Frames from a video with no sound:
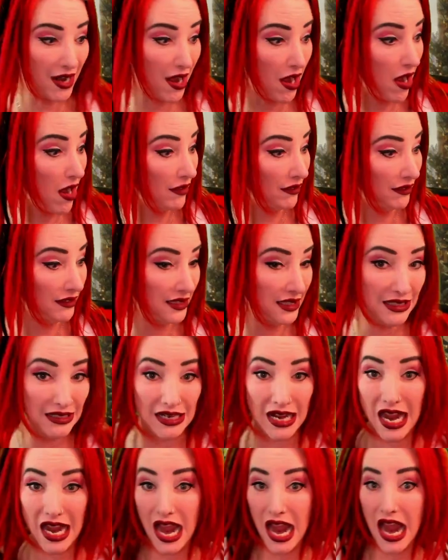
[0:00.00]

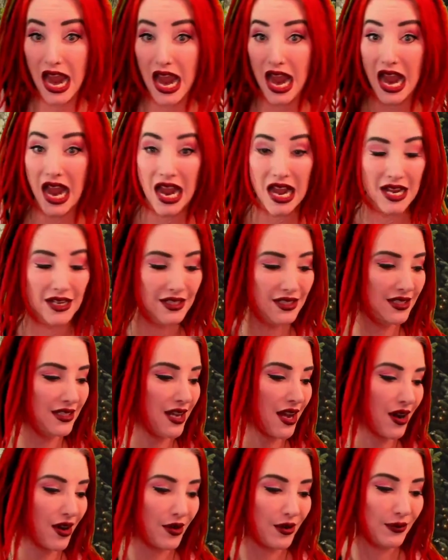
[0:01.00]

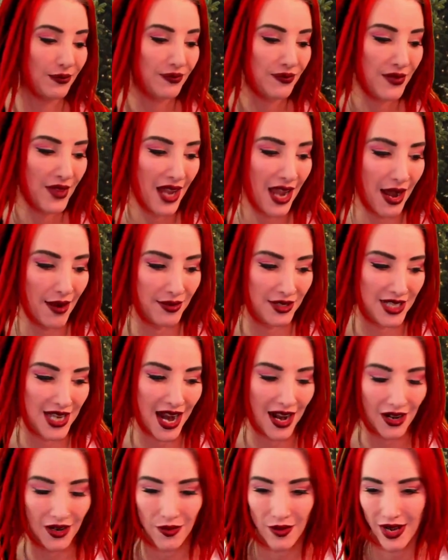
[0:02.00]
so I was
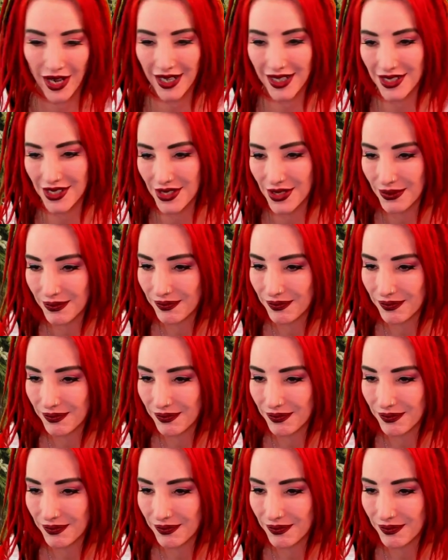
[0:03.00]
not quite as